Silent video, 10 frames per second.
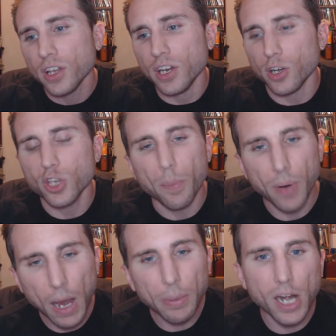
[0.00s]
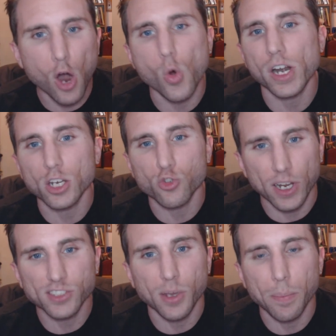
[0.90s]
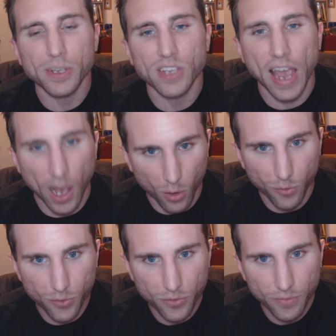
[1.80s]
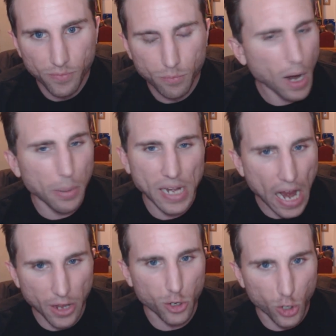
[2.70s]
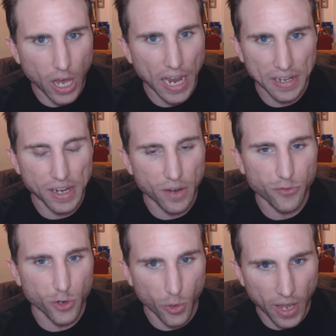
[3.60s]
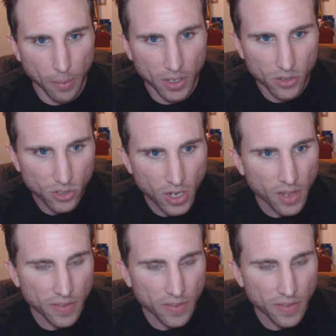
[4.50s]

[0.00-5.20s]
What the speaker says: you know, you probably don't want to dress up as an elf. Probably not a good idea for your image.